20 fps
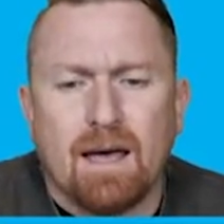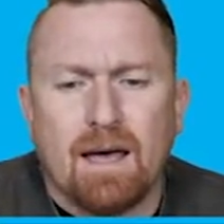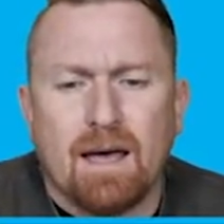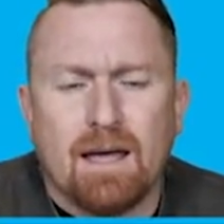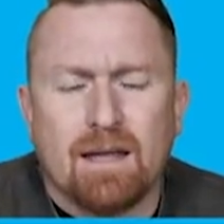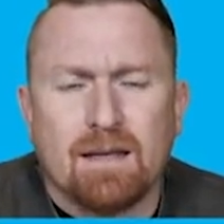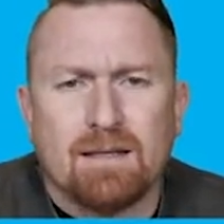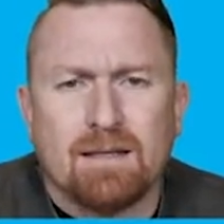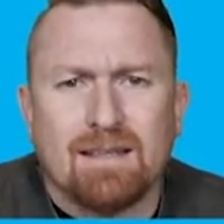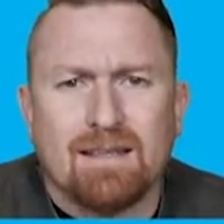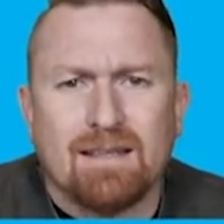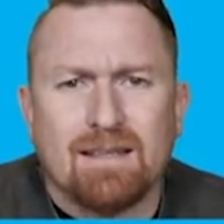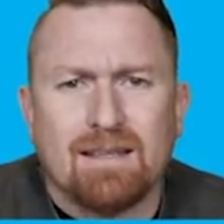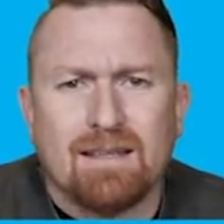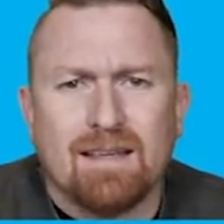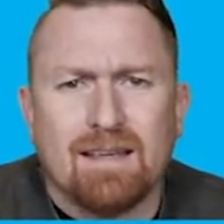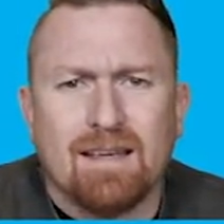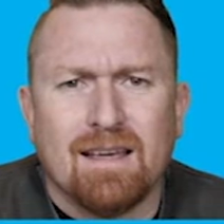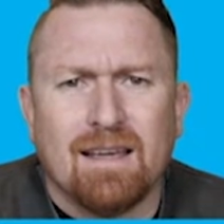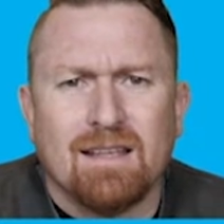And
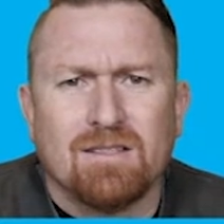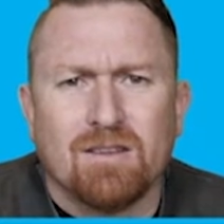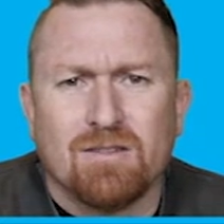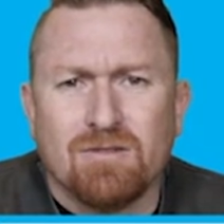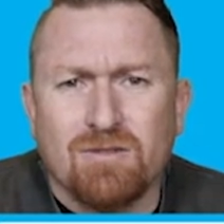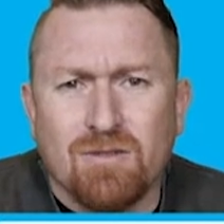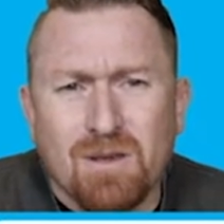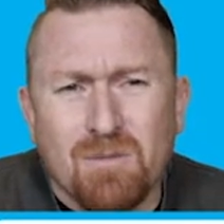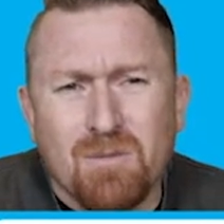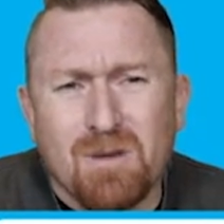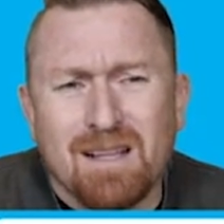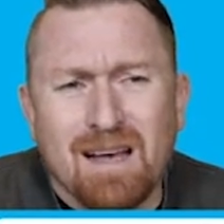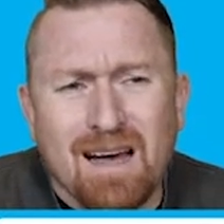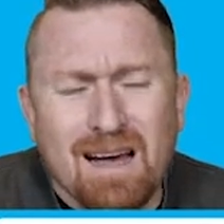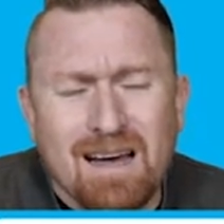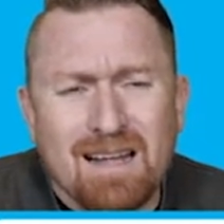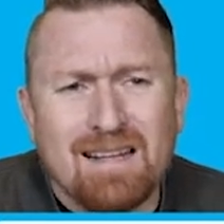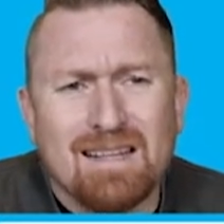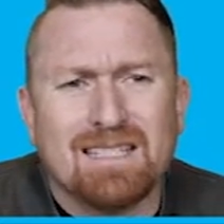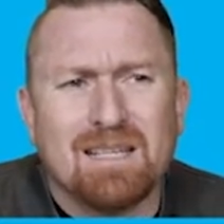in so doing, we'll
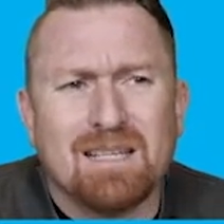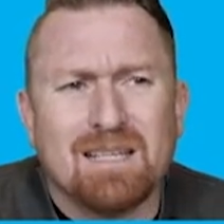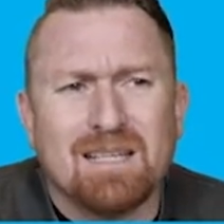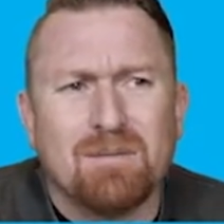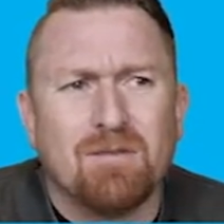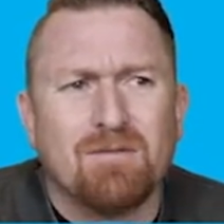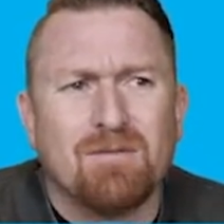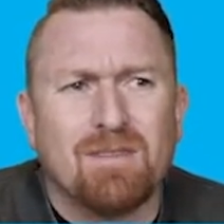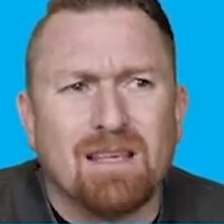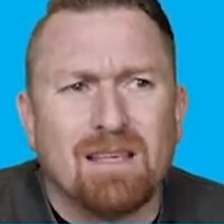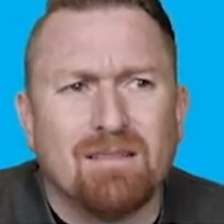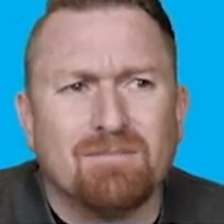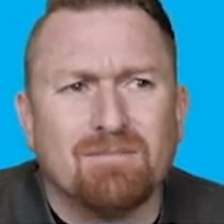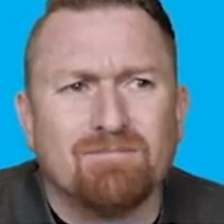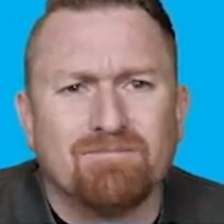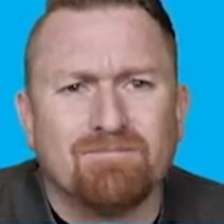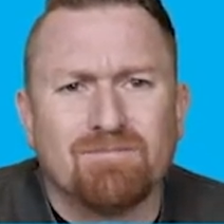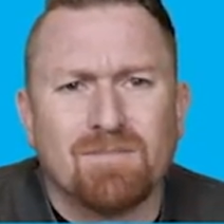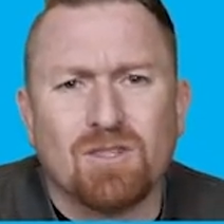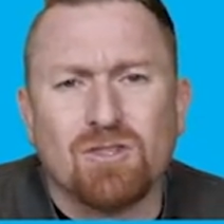highlight some of the,
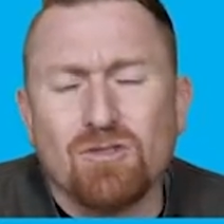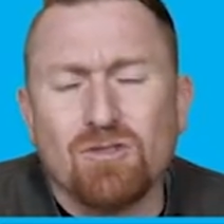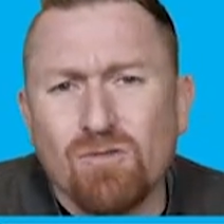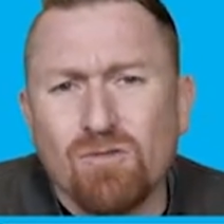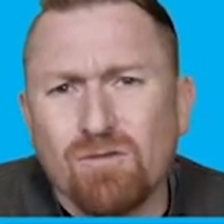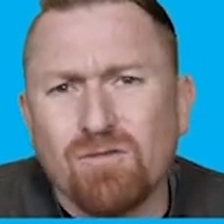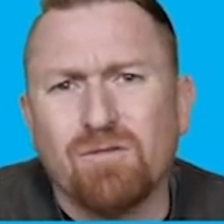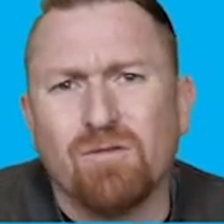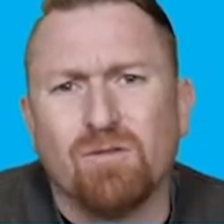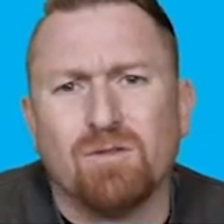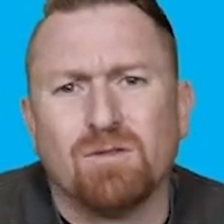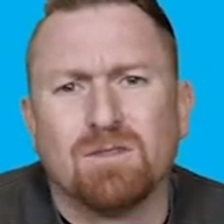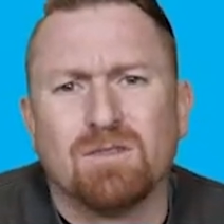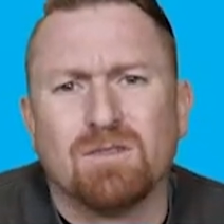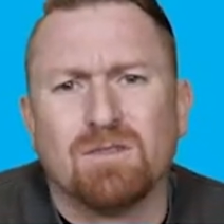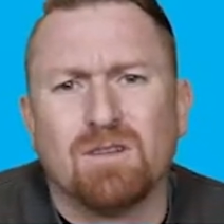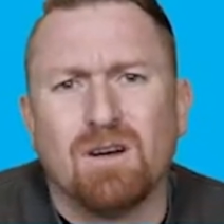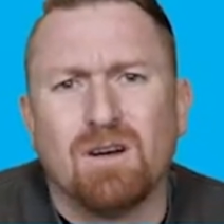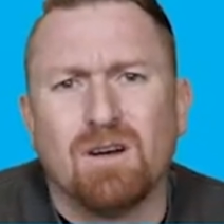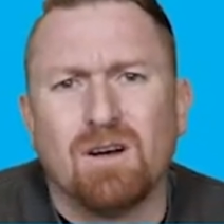the
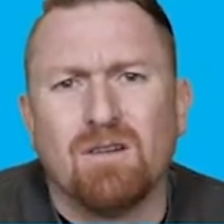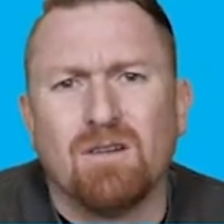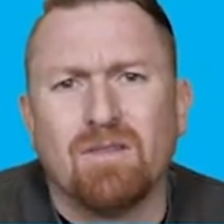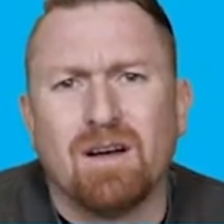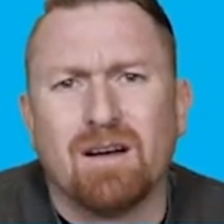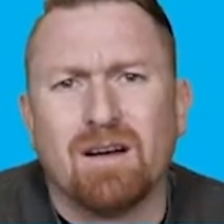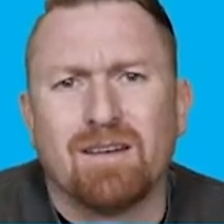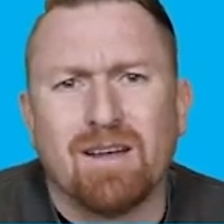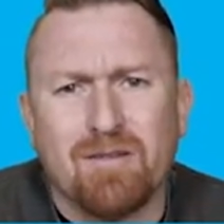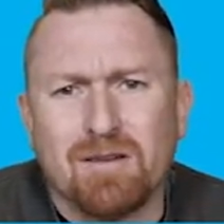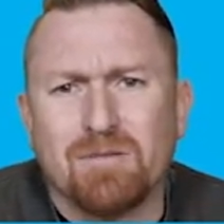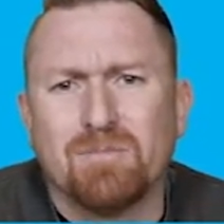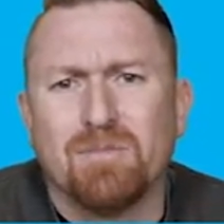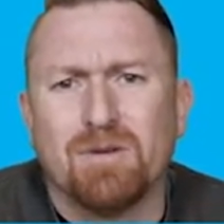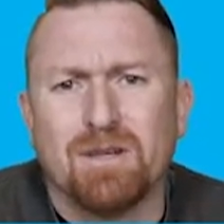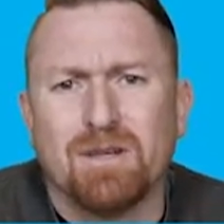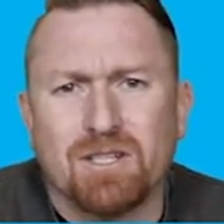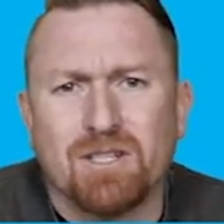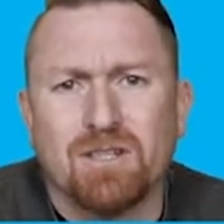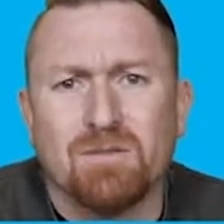shortfalls of our current
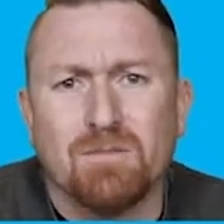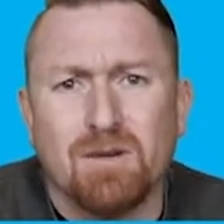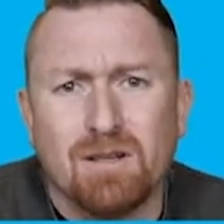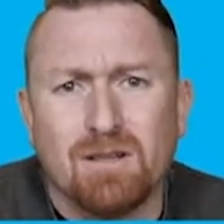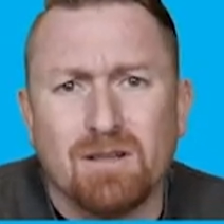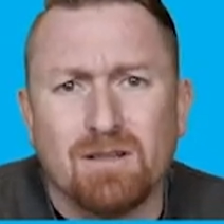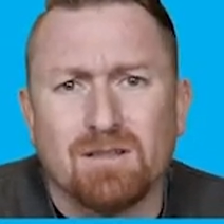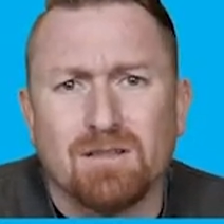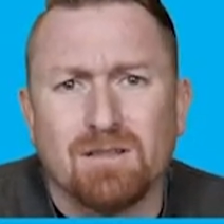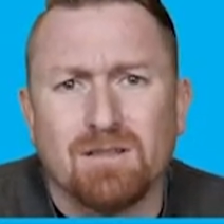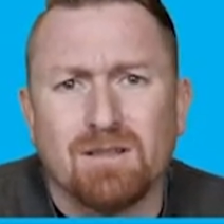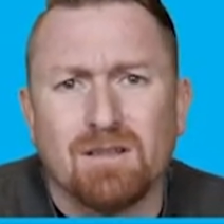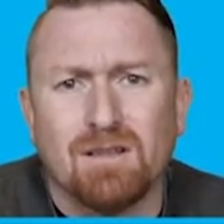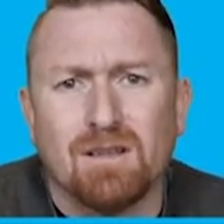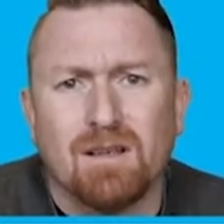prediction models,